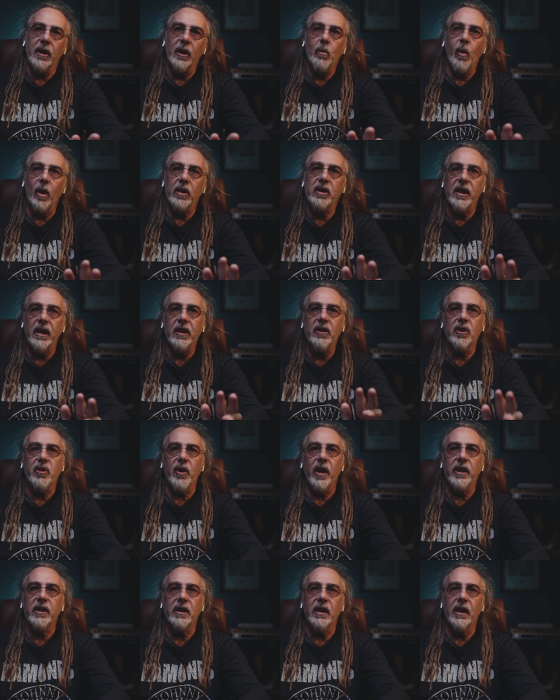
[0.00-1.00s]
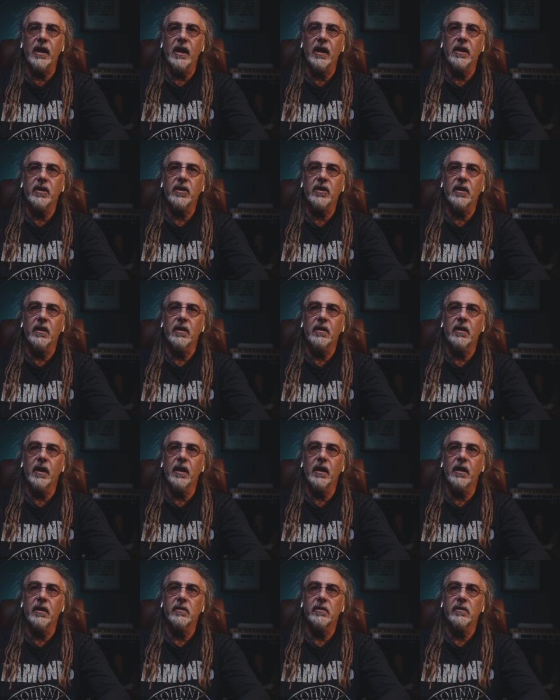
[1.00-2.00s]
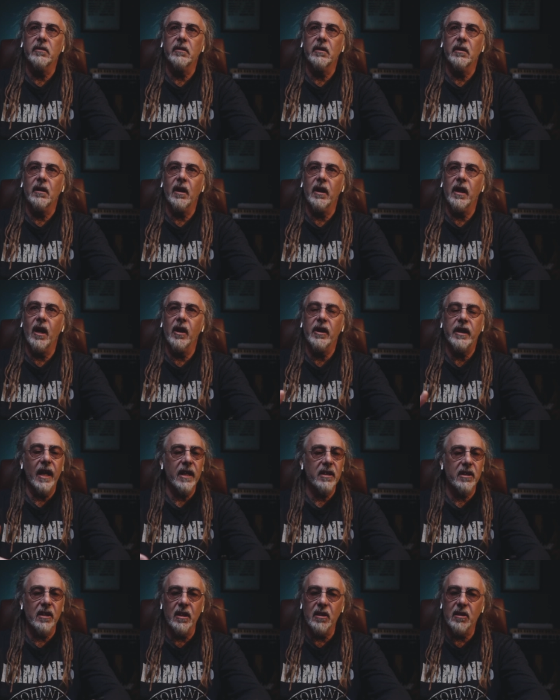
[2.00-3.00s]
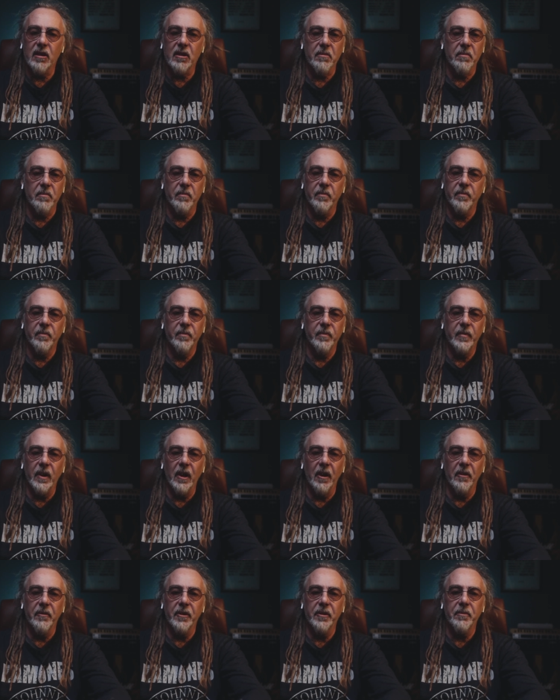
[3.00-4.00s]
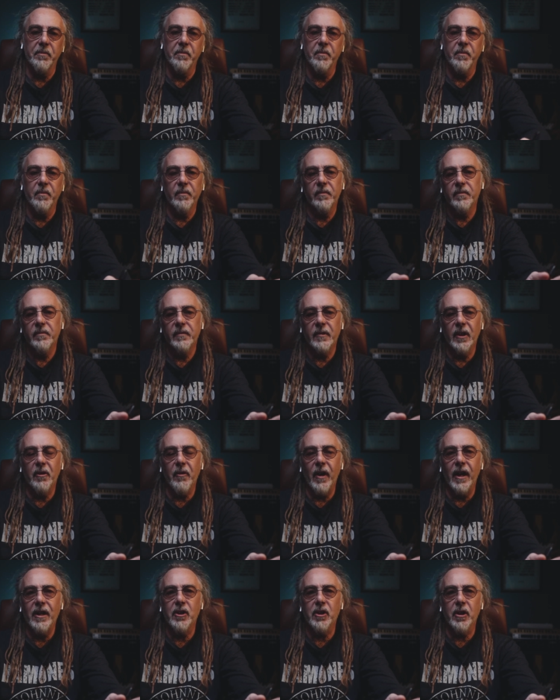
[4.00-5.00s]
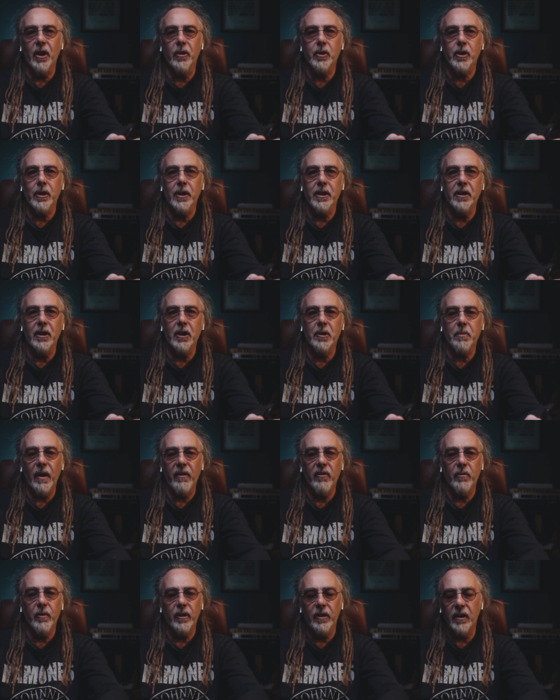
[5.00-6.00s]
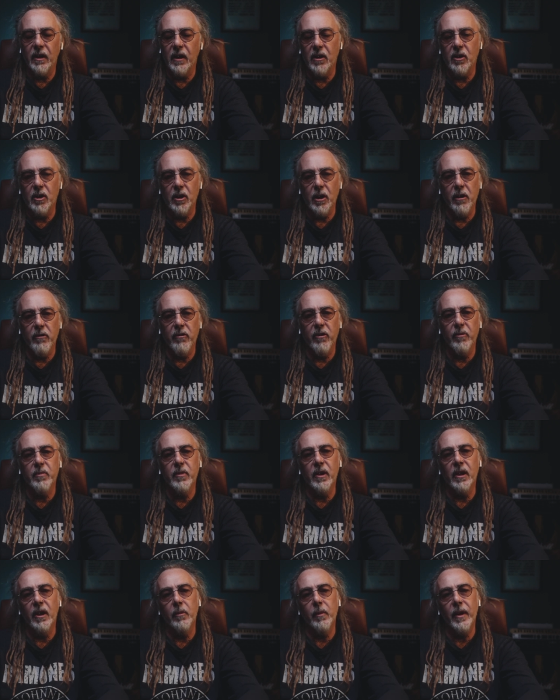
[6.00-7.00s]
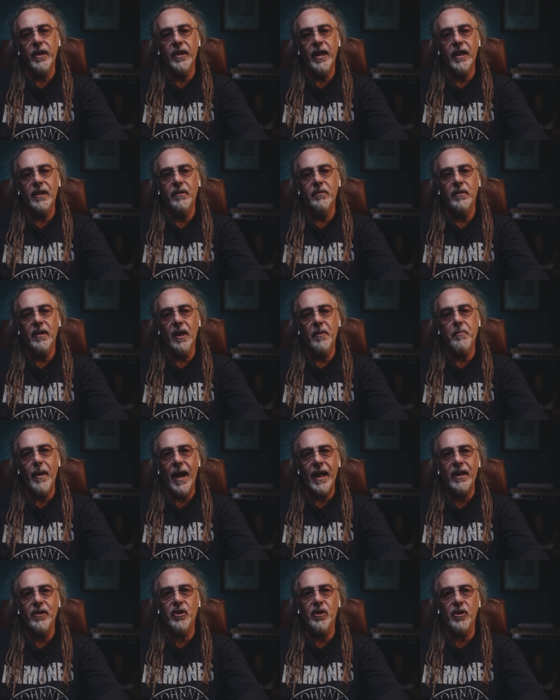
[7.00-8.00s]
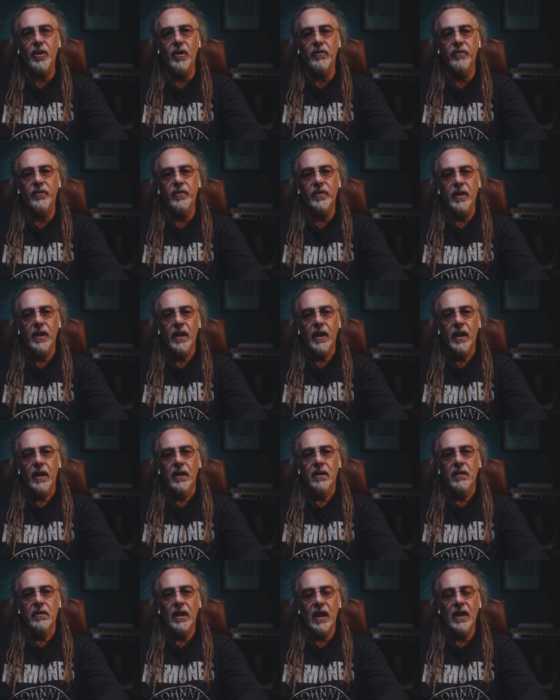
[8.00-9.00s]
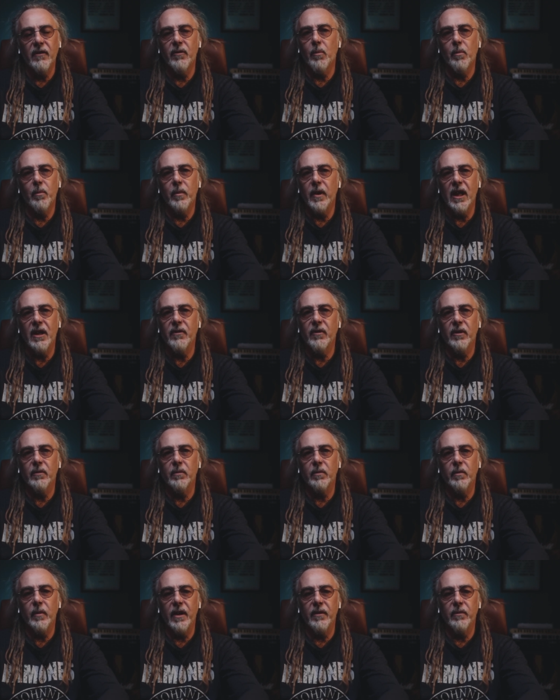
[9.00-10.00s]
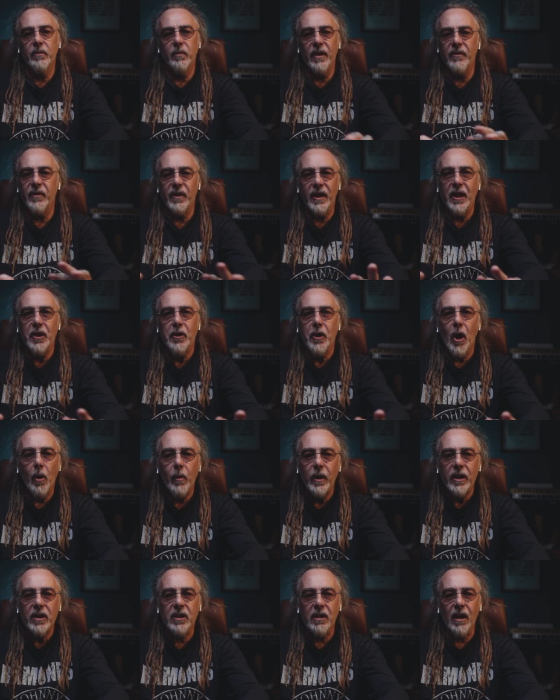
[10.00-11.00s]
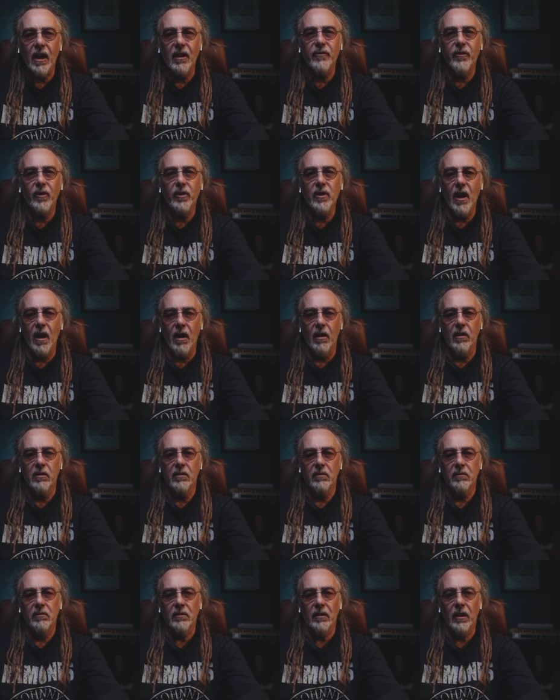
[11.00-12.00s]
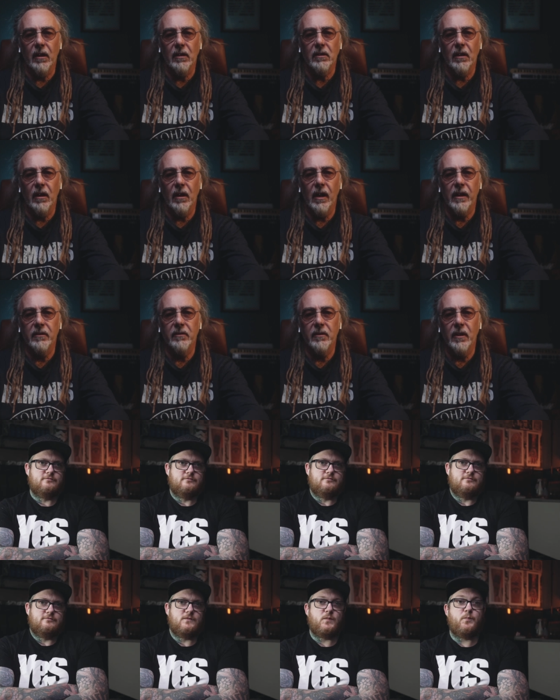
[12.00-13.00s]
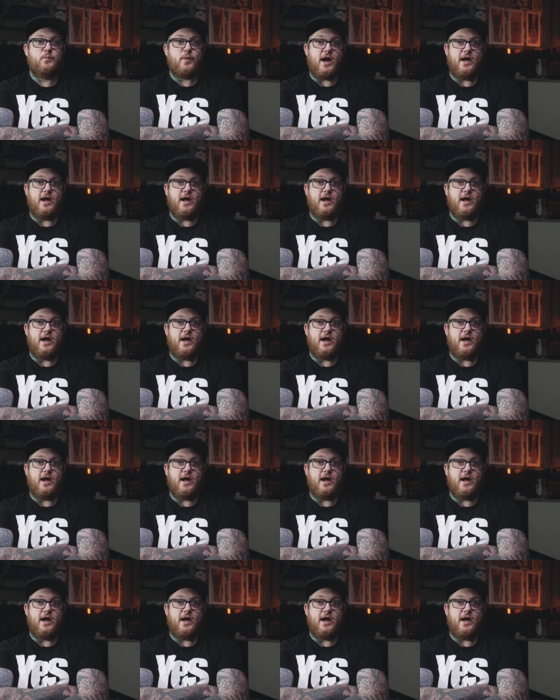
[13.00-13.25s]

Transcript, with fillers: think what's interesting is that I guess it's, you know, the great socialist experiment that is Europe. You know, when they ban stuff, they even whether they know it's safe or not, right? Like, oh, I think